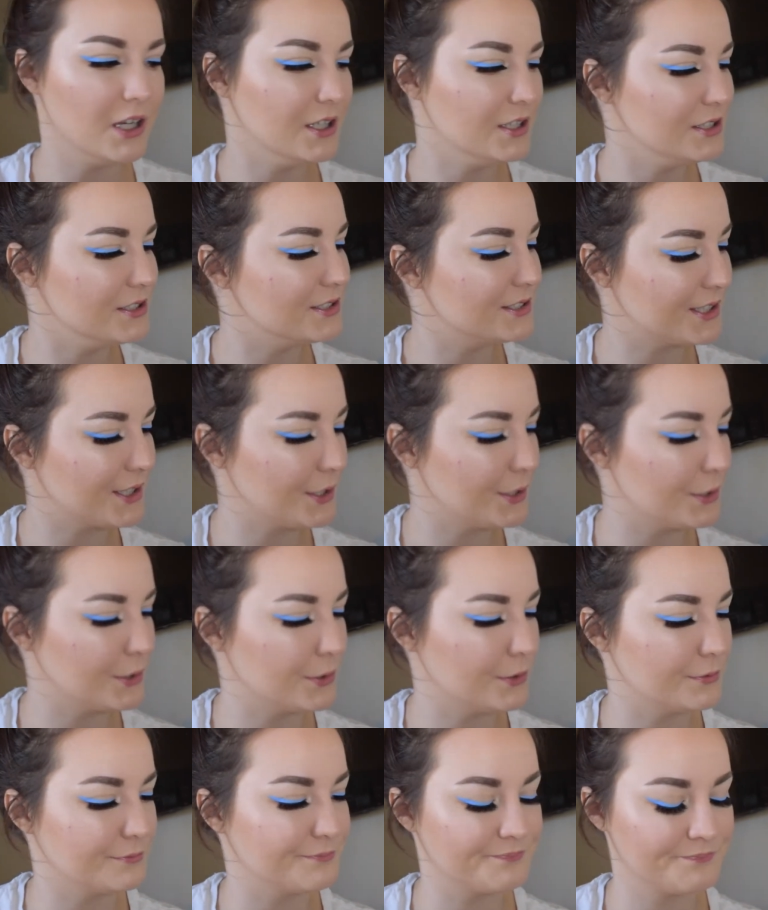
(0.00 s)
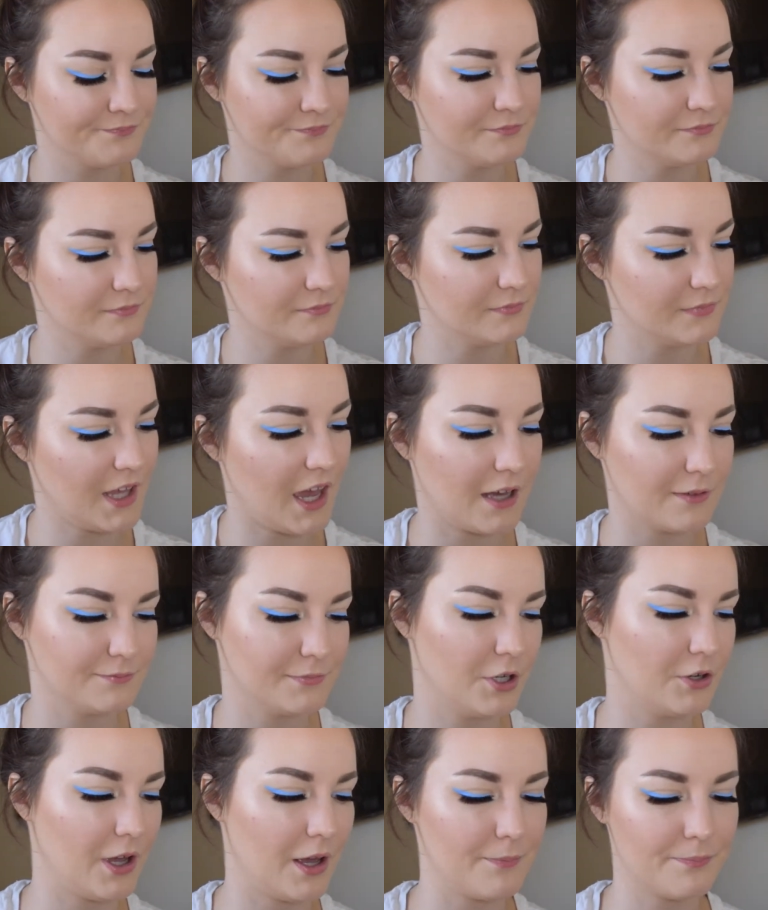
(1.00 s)
So yeah,
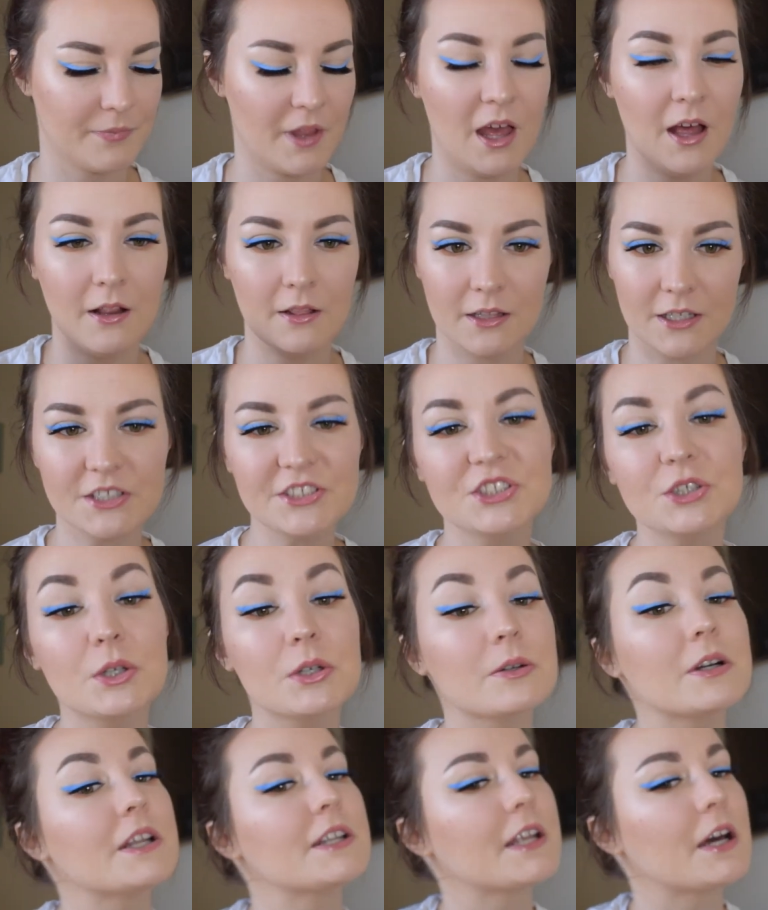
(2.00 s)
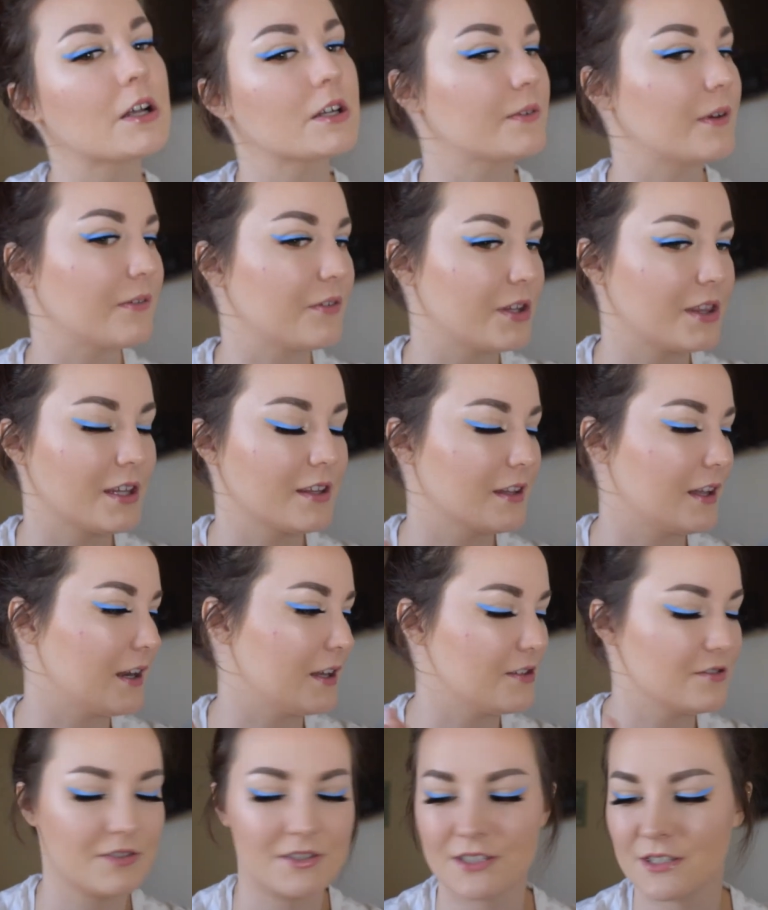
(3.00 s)
okay. Let's do a rundown of everything that I
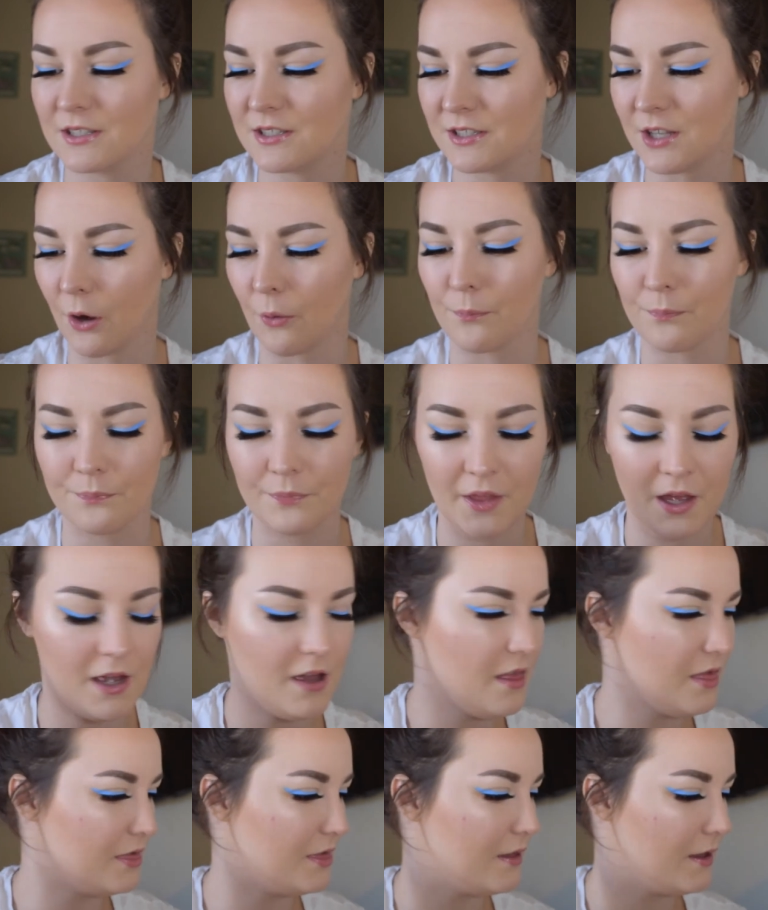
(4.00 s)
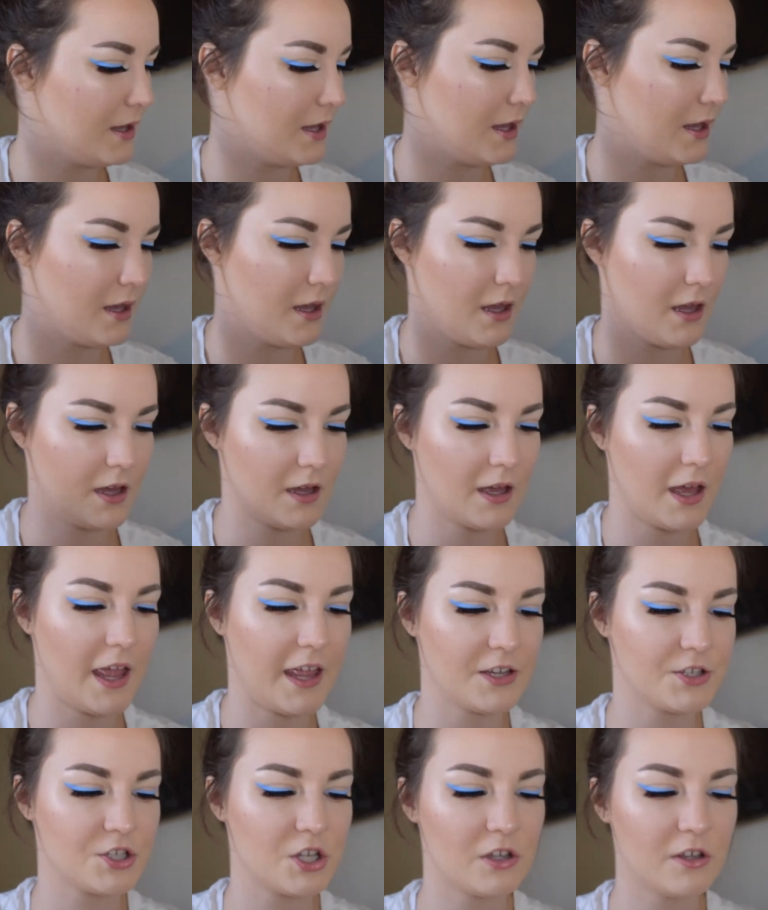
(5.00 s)
used. So the
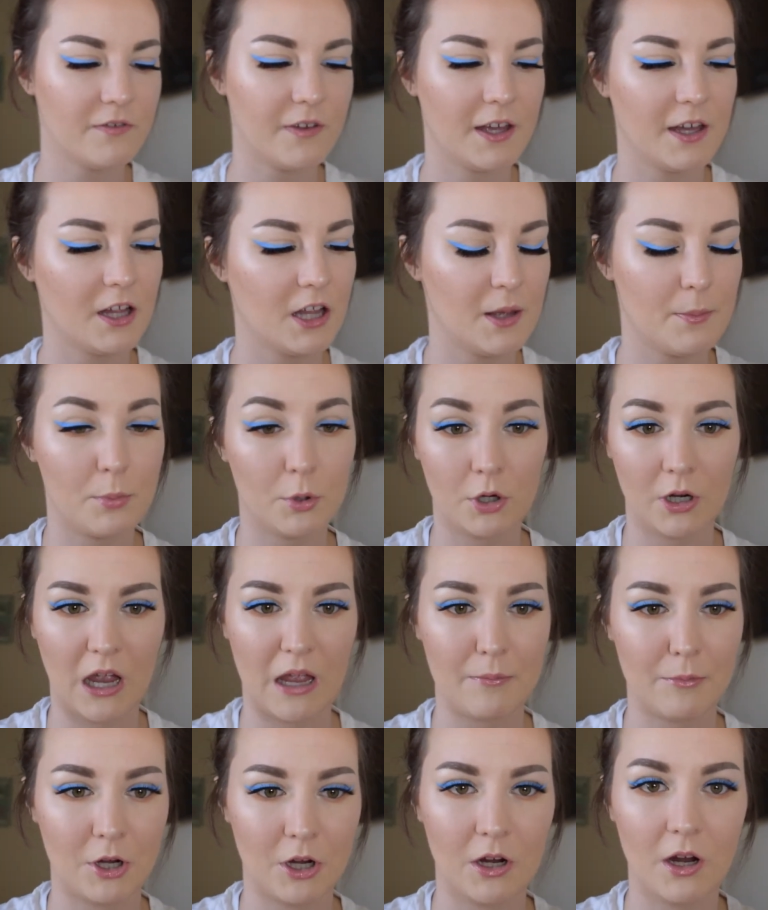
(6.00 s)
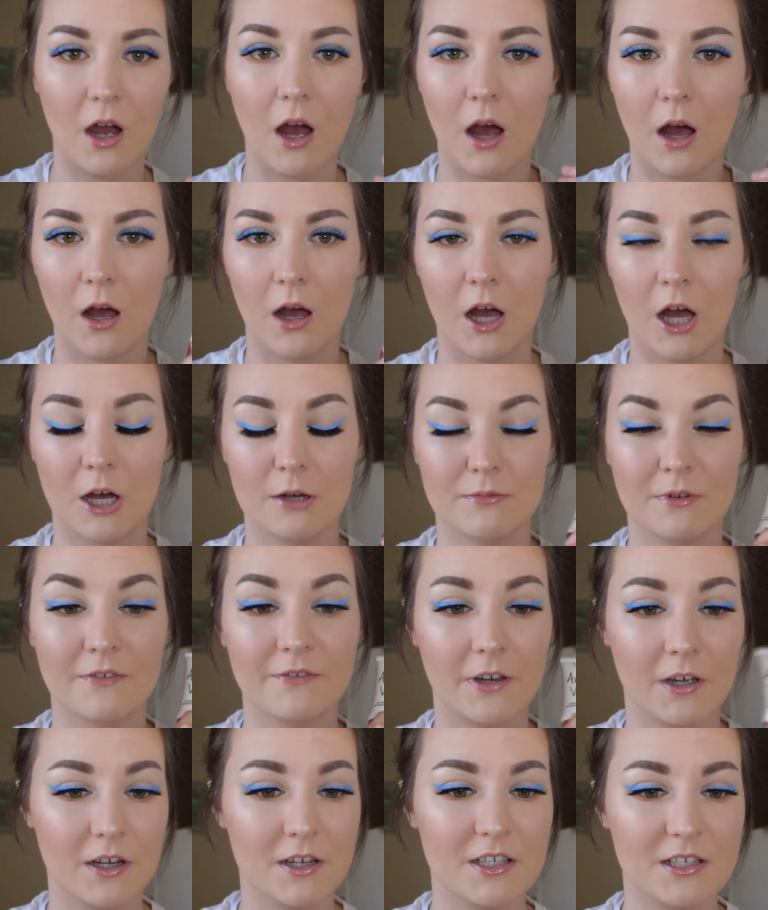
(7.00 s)
Angel Veil primer,
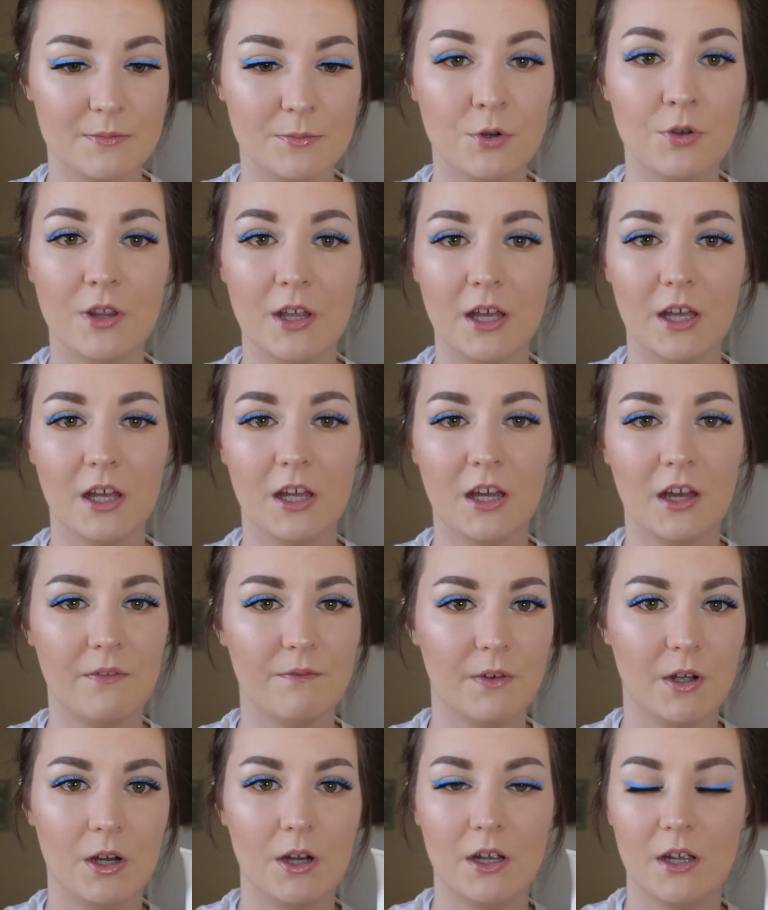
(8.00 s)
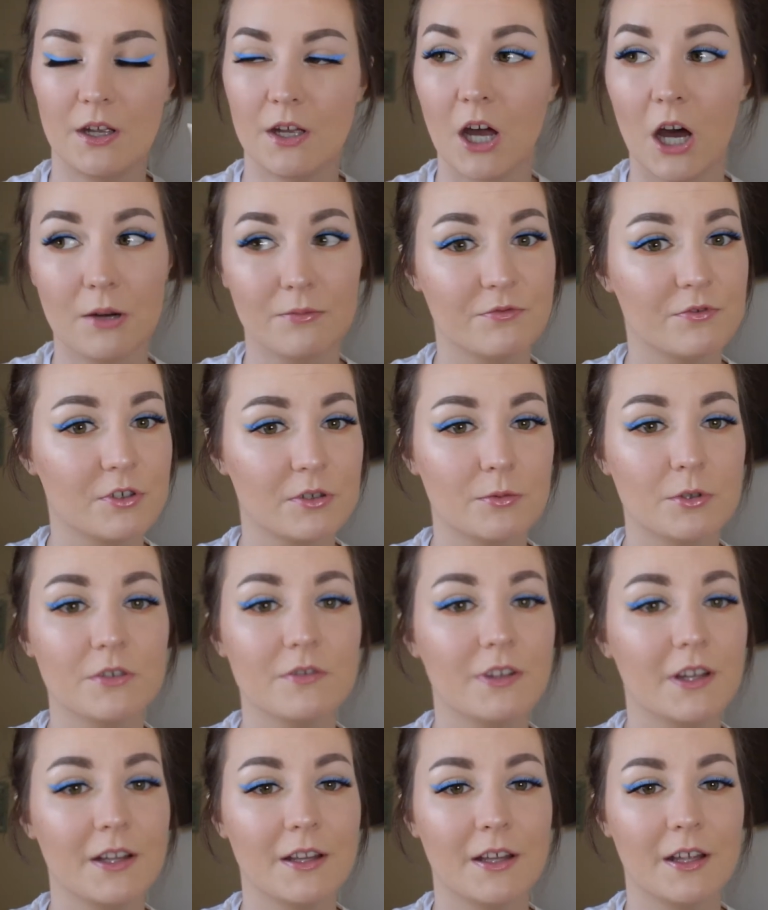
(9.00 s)
very smoothing, very comfortable
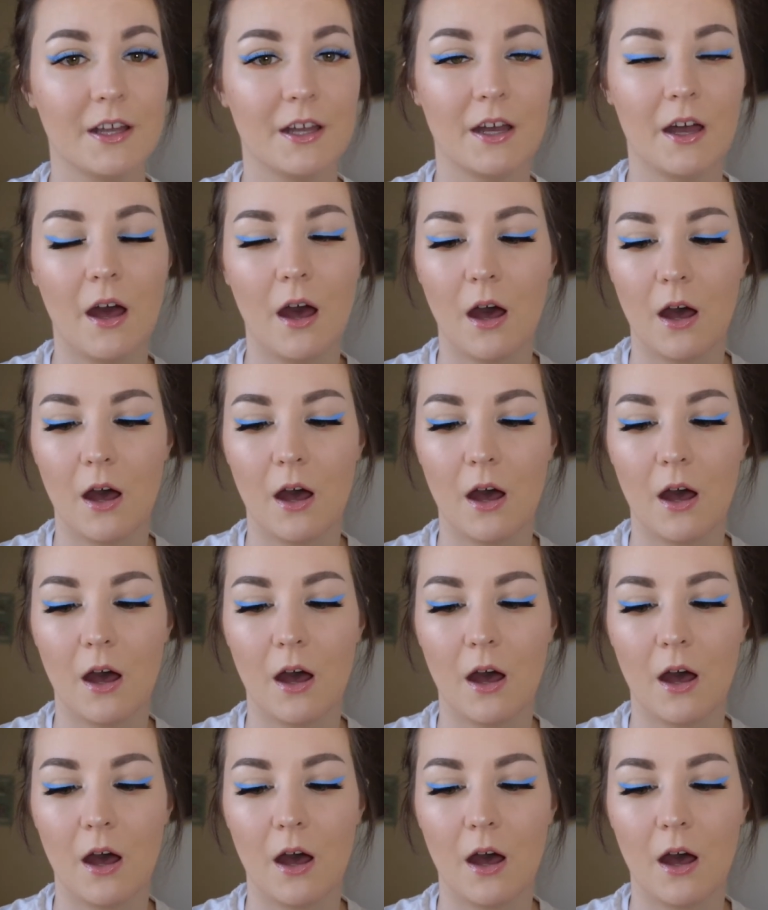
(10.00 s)
feeling.